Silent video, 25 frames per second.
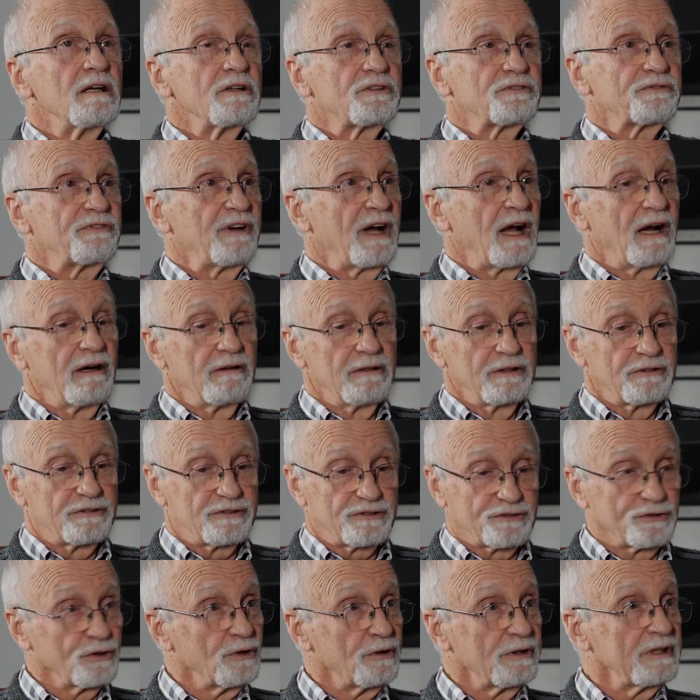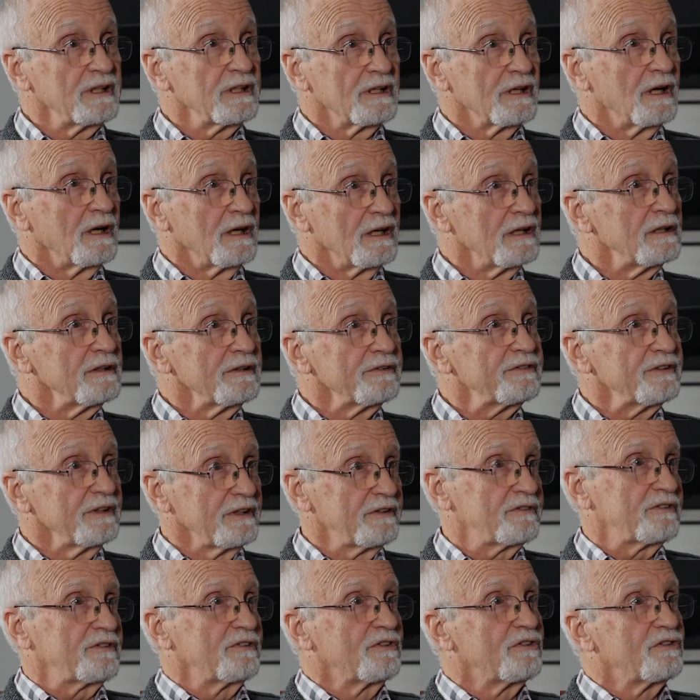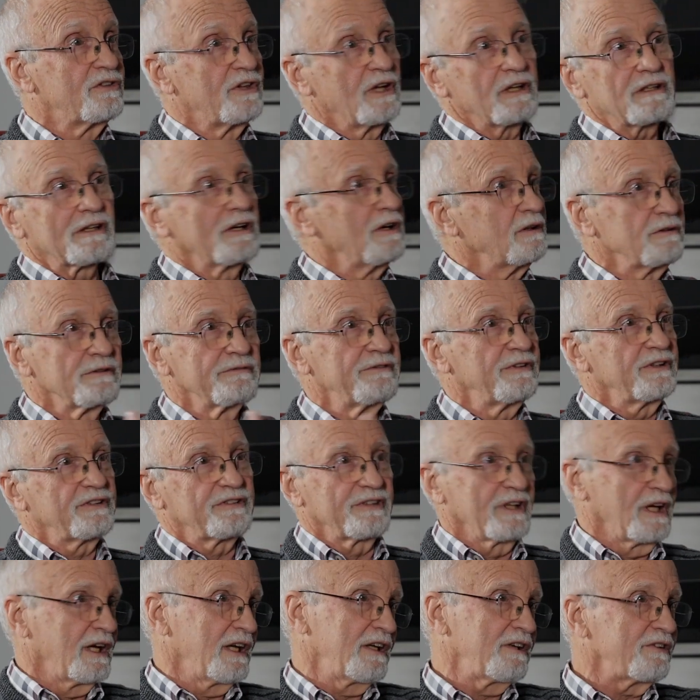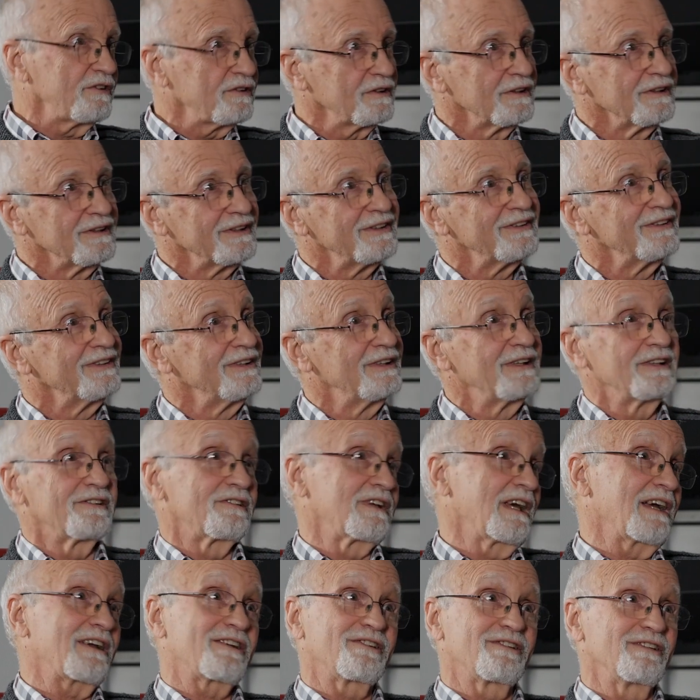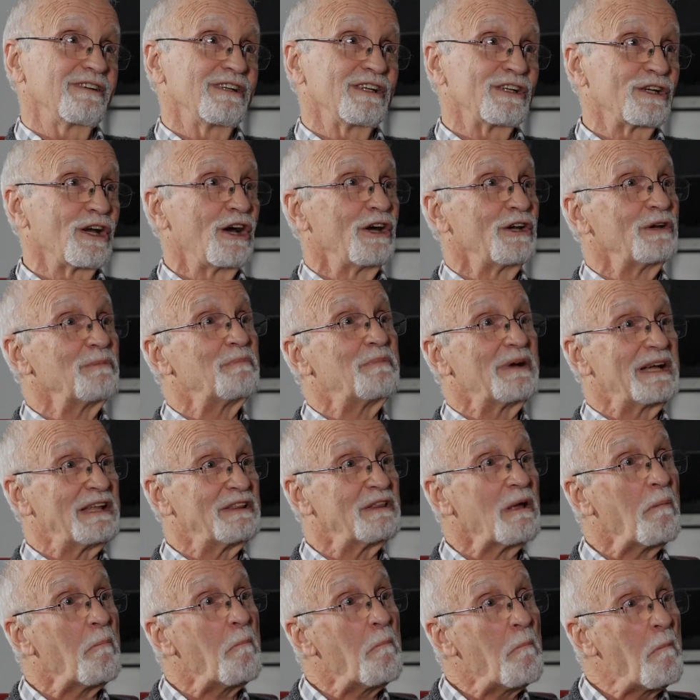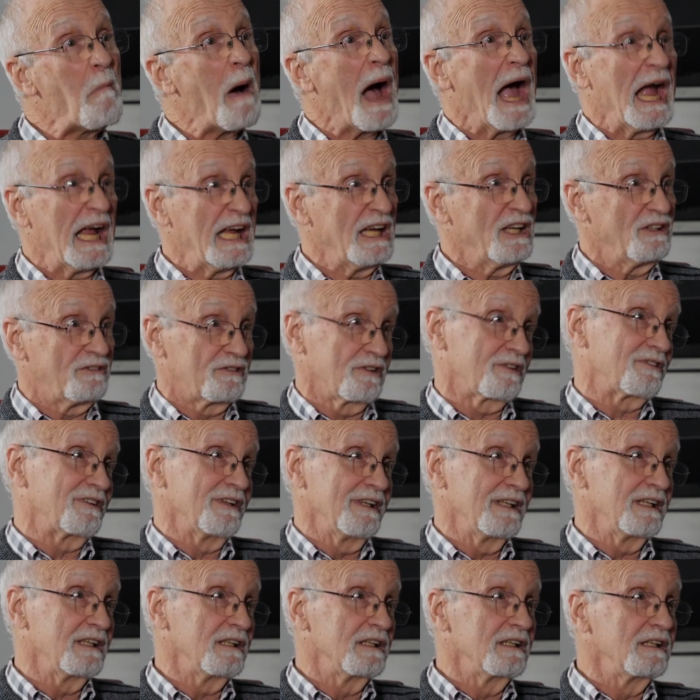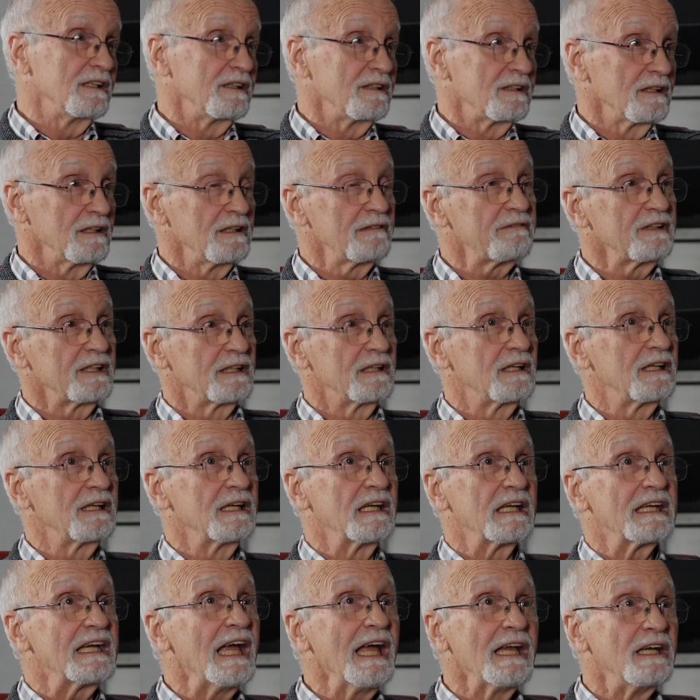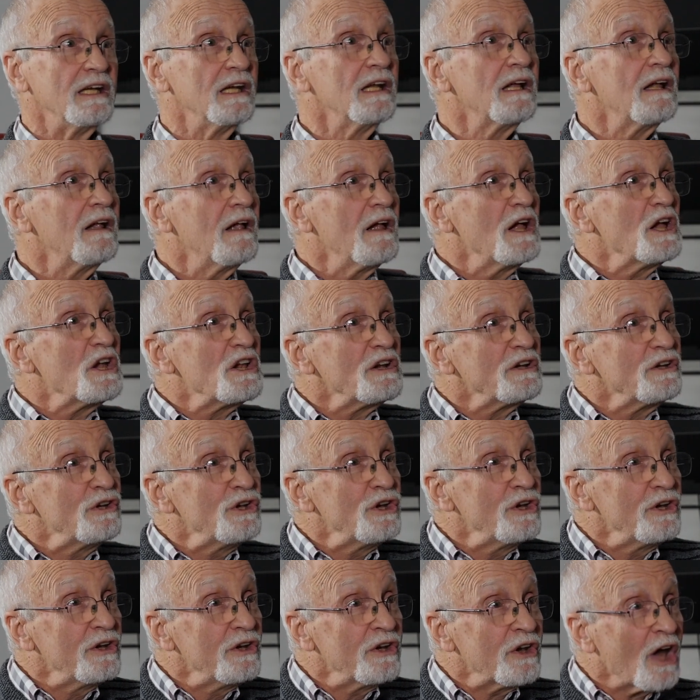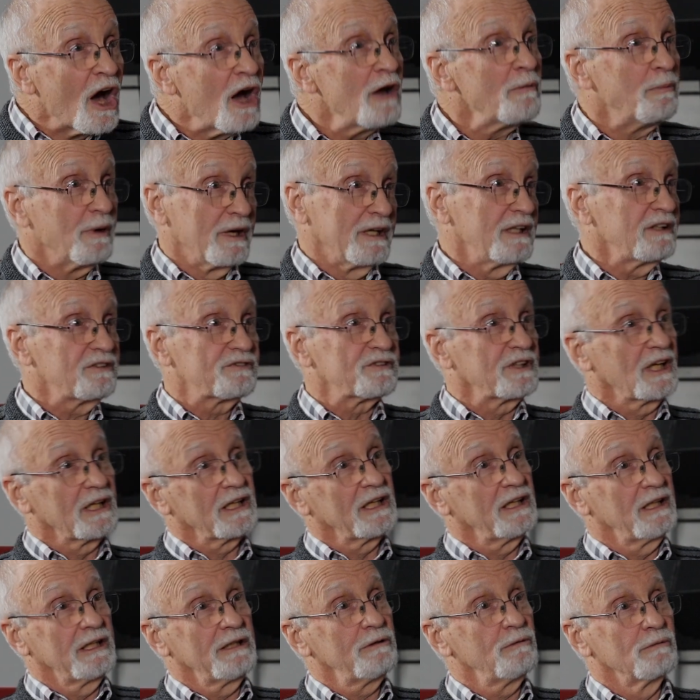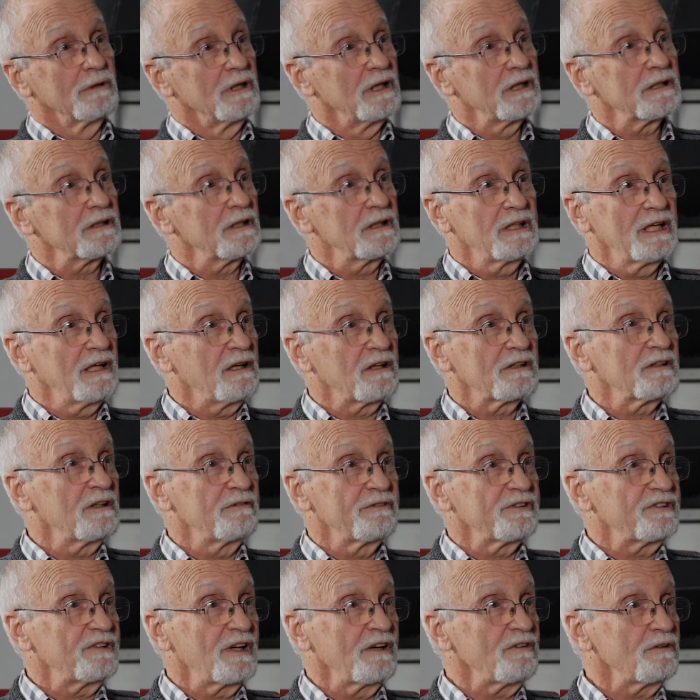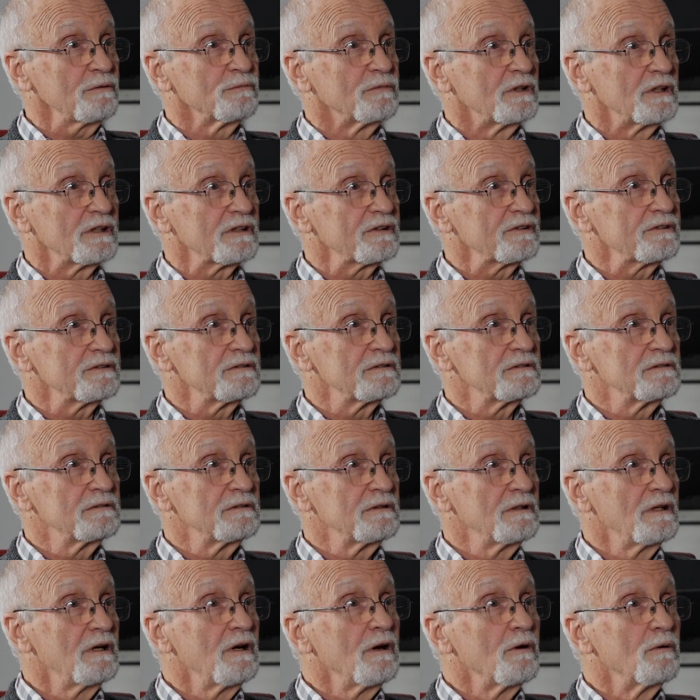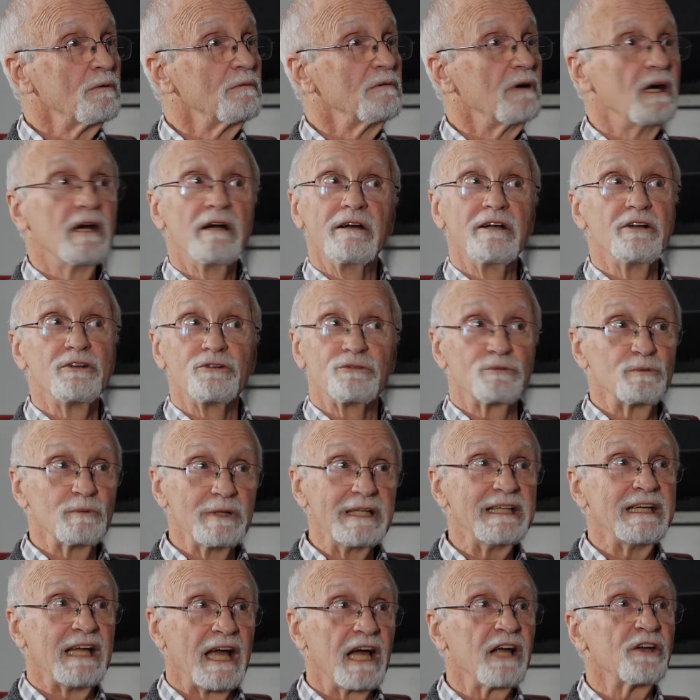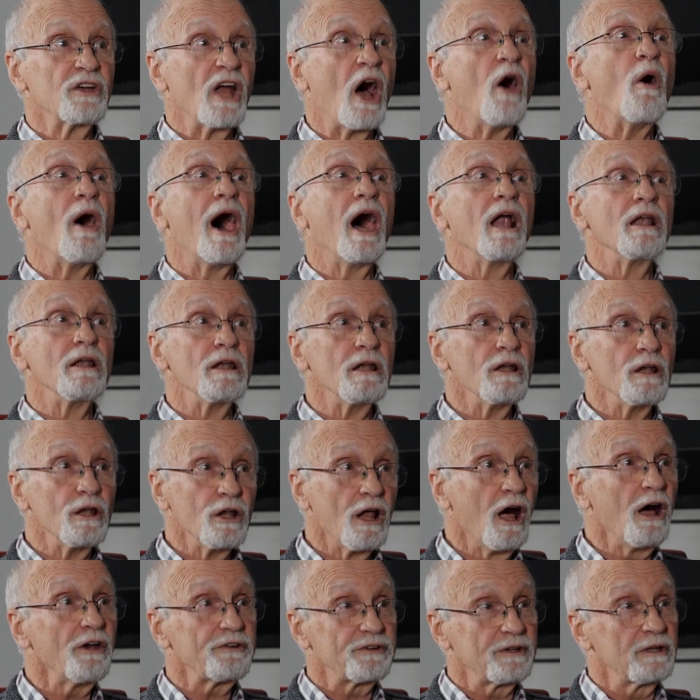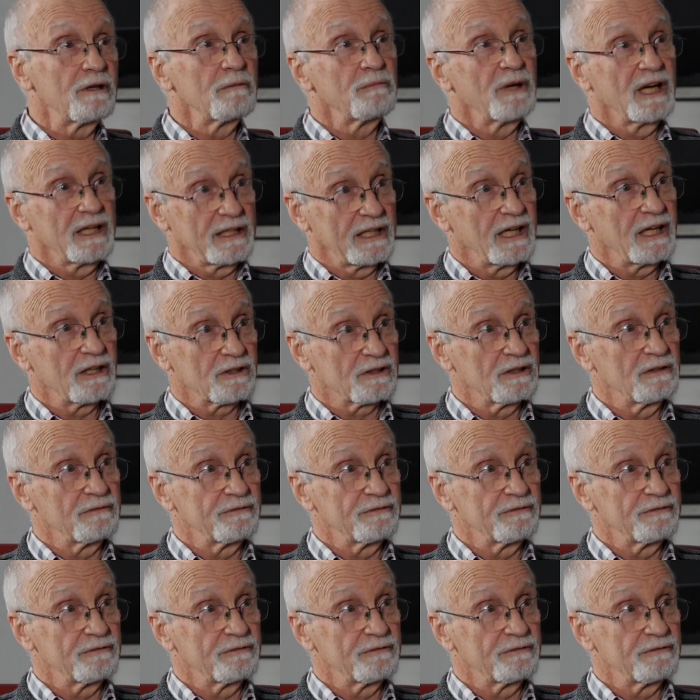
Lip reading: As far as story goes, it's the conversation that's actually going to be the major thing in delivering it. And again, nobody's done any work on how conversation works. Whereas we now know a lot about how